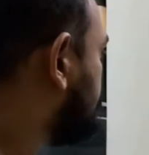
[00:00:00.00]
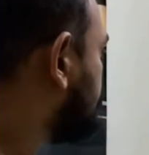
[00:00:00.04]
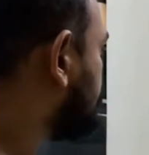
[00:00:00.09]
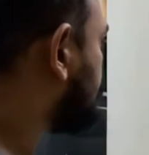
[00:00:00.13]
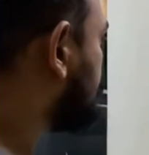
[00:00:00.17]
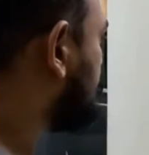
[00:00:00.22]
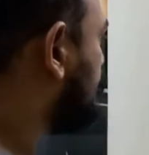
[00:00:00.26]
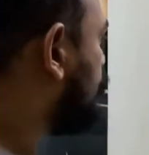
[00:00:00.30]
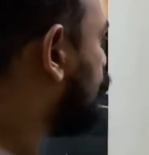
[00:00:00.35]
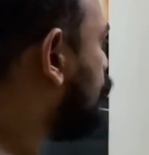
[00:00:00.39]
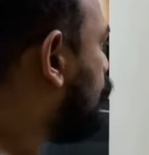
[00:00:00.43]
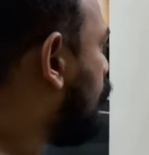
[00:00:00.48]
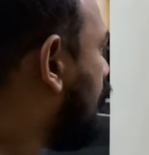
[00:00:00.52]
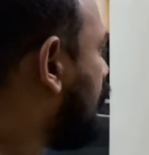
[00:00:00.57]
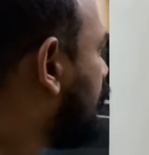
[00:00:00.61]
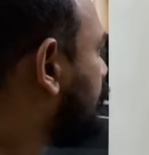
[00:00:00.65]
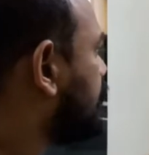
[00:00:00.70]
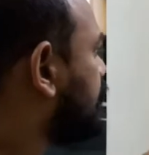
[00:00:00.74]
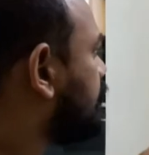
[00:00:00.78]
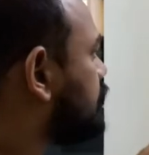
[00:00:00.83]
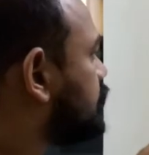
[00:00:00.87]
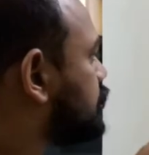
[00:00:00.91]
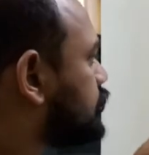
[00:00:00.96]
One
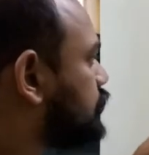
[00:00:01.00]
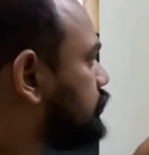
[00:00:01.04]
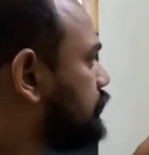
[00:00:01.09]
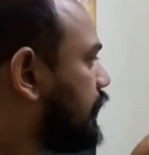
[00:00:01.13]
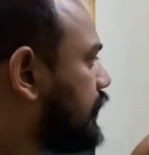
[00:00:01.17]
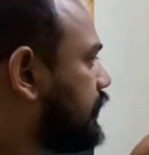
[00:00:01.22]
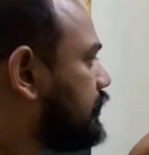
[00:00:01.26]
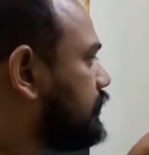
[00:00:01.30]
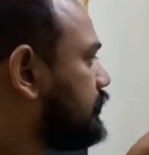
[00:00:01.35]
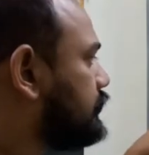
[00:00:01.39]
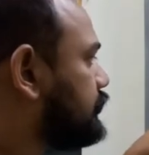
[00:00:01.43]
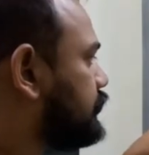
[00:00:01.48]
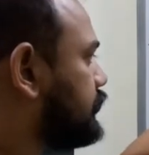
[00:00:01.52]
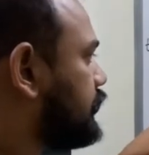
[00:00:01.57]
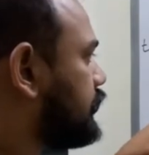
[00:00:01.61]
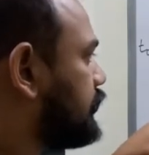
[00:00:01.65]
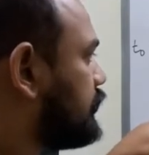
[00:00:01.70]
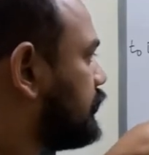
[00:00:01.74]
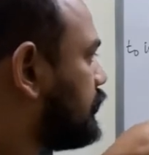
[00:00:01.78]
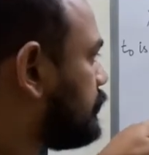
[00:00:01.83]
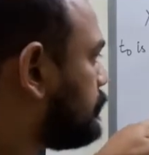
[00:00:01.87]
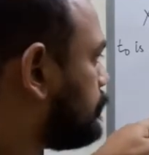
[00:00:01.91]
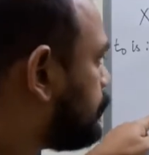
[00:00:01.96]
is a regular
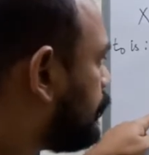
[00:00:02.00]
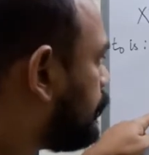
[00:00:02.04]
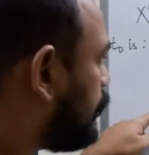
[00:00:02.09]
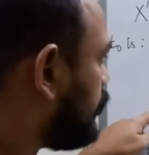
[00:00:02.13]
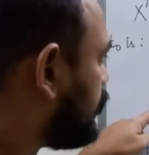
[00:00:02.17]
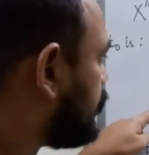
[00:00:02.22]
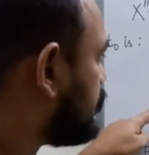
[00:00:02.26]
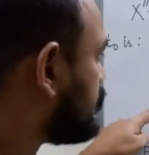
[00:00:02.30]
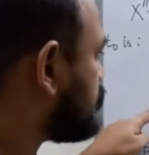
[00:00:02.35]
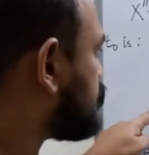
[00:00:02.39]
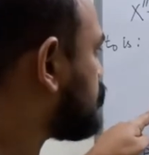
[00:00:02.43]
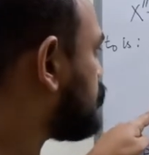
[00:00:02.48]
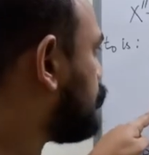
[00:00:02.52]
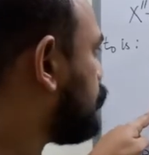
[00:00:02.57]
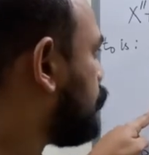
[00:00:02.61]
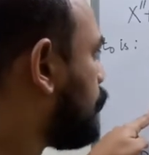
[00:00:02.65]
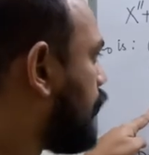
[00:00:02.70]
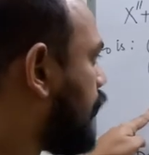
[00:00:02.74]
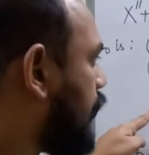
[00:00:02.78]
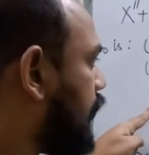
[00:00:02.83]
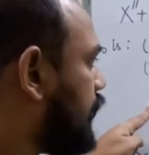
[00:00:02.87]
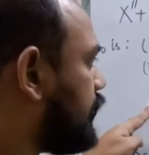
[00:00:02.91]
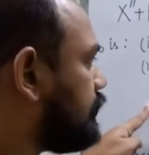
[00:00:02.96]
singular point
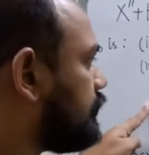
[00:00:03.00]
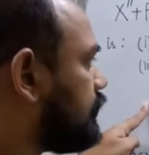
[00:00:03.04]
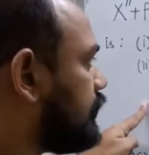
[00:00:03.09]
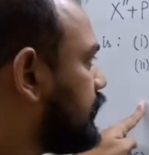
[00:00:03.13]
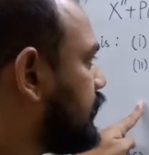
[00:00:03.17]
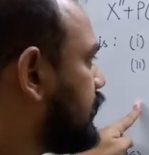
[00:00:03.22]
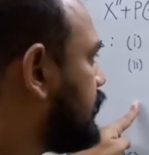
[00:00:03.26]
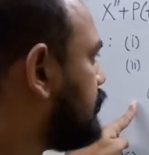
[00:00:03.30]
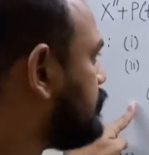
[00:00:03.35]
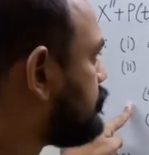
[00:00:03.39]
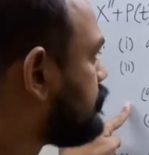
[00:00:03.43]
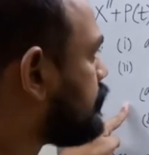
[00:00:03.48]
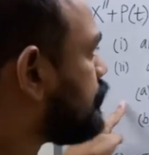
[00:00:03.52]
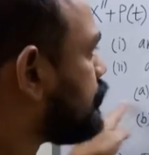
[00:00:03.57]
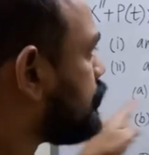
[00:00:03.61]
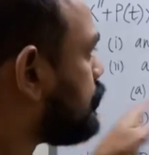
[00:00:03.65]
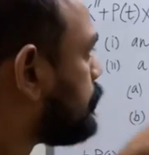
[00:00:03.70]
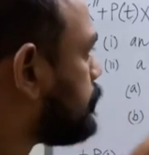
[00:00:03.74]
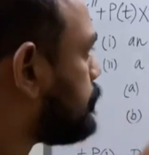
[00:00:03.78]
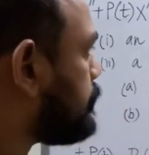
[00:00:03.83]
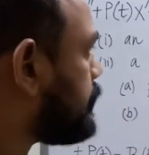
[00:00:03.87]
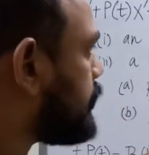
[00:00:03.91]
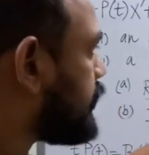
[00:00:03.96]
where even though
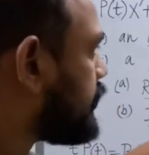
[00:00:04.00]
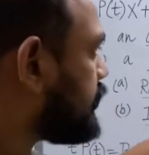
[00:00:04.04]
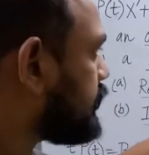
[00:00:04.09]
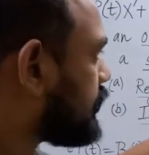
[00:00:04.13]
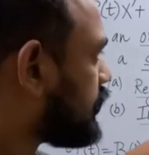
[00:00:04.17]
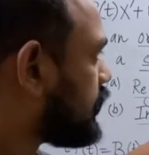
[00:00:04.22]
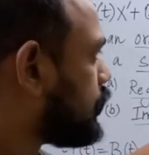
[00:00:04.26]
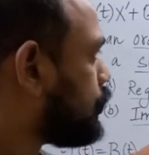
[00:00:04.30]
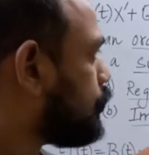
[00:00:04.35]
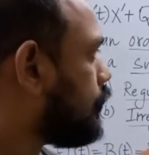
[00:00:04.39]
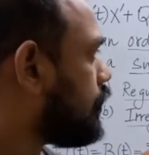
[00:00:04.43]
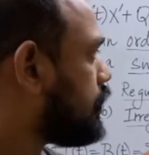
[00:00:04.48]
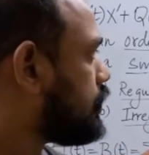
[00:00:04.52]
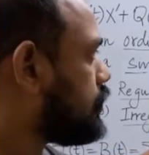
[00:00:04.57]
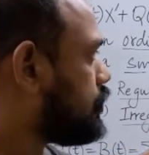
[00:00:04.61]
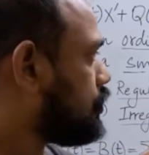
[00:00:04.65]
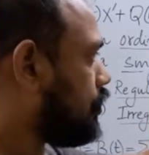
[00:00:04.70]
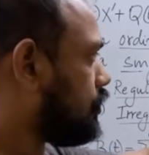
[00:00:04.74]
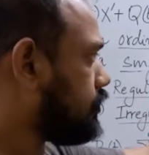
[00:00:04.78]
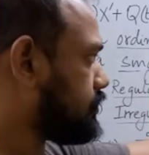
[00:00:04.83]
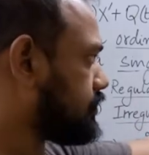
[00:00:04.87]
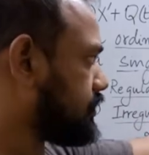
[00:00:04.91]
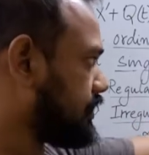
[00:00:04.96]
P and Q are
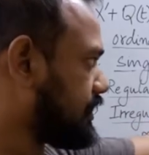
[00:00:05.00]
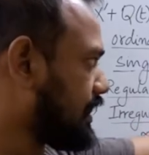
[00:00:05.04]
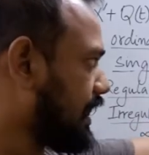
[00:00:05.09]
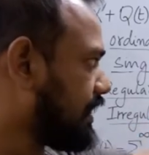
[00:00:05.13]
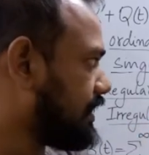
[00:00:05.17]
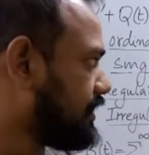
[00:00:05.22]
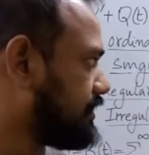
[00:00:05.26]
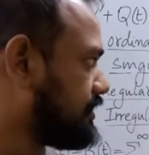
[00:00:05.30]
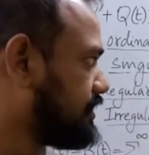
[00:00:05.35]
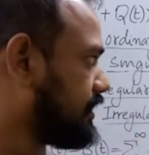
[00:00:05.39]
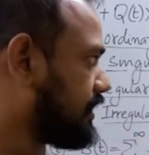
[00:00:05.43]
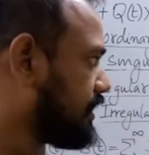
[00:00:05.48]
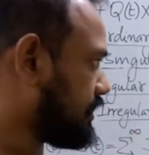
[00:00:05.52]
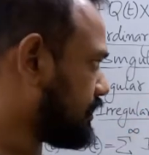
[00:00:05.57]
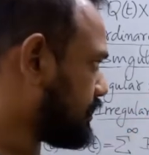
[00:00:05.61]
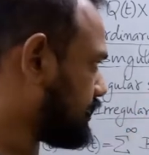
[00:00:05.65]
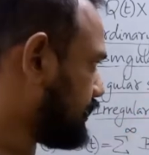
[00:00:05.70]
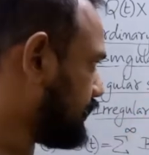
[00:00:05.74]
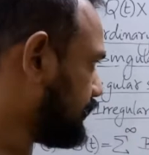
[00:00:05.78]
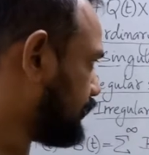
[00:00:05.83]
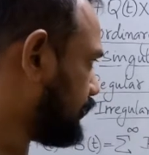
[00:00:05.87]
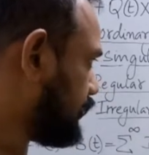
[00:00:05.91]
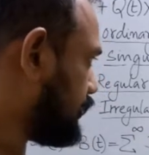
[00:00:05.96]
not analytic at
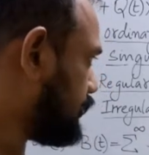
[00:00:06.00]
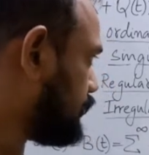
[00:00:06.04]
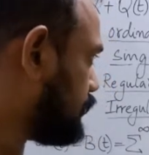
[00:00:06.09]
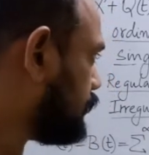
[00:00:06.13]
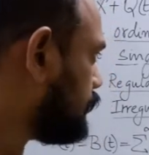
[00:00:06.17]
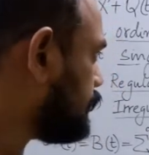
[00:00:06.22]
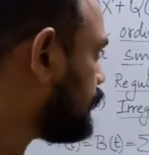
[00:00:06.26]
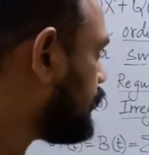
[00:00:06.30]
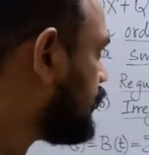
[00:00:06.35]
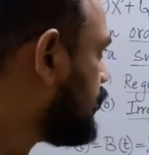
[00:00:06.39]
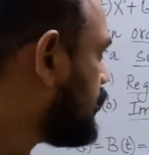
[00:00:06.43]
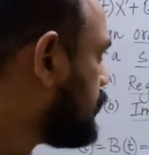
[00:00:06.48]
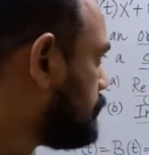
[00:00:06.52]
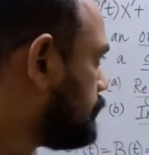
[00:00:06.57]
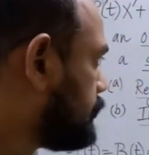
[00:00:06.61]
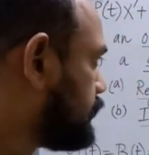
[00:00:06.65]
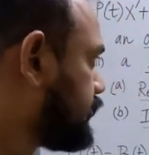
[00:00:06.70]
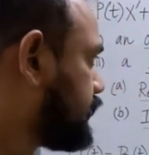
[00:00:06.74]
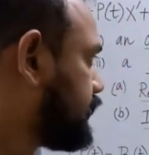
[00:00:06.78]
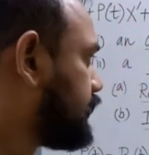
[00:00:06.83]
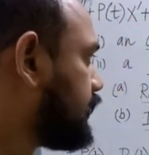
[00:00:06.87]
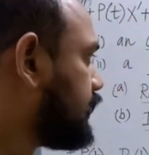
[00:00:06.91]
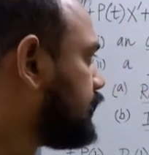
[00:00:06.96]
t0, but
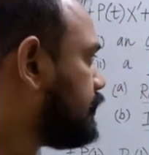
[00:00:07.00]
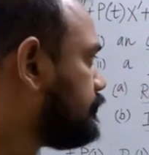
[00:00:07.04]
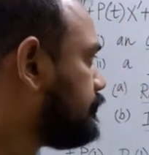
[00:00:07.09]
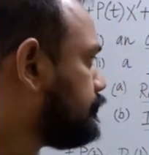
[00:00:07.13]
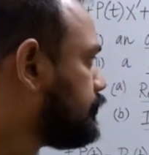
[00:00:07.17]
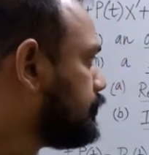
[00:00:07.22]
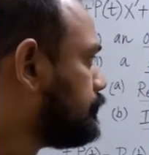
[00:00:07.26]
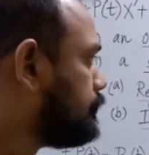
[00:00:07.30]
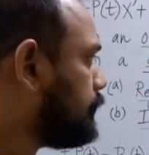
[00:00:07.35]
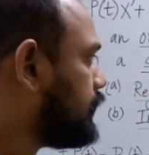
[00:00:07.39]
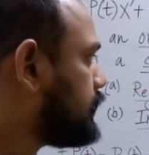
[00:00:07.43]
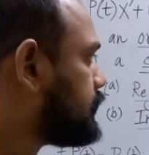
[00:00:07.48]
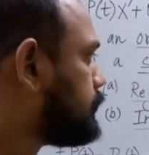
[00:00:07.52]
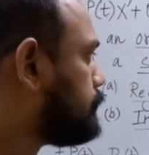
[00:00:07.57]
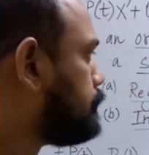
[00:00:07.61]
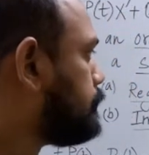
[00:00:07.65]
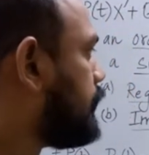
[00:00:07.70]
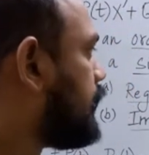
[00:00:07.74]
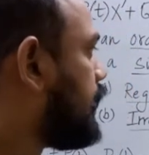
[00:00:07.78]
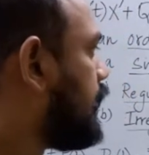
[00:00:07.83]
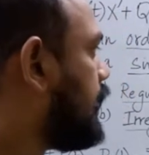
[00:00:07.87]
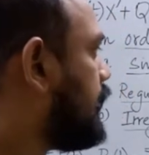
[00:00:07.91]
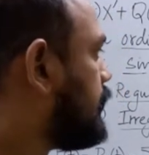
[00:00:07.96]
still if you
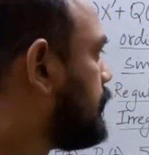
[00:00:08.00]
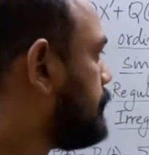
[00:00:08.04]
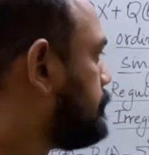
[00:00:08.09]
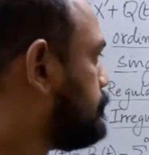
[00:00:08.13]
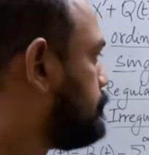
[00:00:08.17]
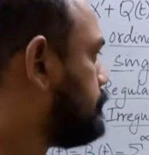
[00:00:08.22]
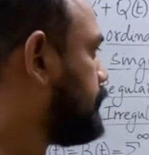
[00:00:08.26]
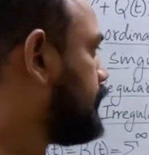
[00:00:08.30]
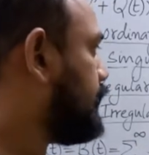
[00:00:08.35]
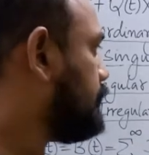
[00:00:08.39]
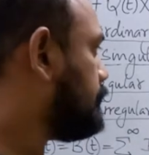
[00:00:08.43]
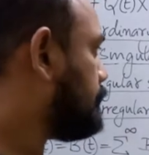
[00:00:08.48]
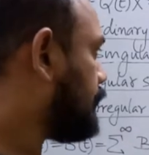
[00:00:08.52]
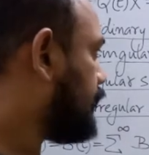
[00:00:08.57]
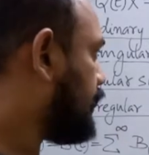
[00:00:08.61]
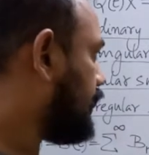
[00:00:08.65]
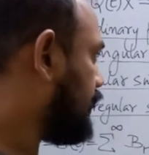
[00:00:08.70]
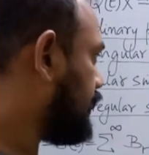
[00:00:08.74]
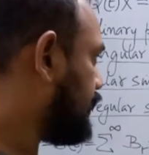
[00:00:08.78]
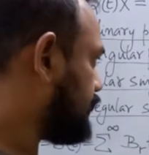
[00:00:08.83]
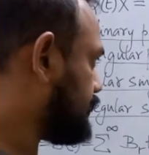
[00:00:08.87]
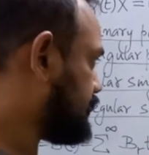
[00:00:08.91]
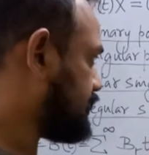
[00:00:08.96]
multiply P by
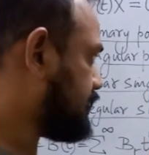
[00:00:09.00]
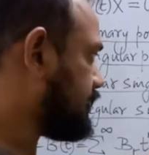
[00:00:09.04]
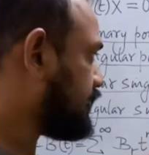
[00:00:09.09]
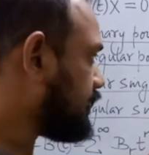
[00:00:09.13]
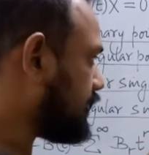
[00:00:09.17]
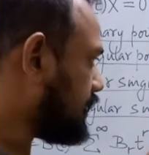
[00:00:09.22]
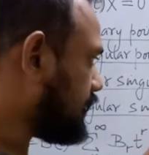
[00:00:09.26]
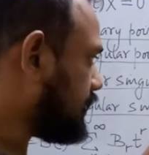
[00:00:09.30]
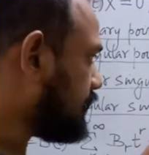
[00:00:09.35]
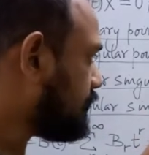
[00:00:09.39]
a t